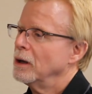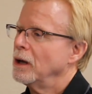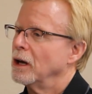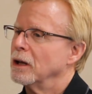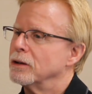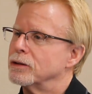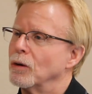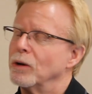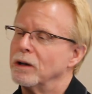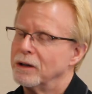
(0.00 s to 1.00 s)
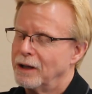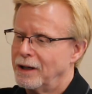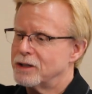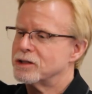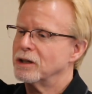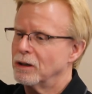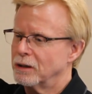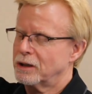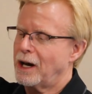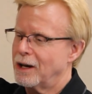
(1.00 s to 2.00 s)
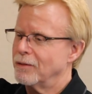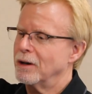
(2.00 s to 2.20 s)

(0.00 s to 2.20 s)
And so it's still kind of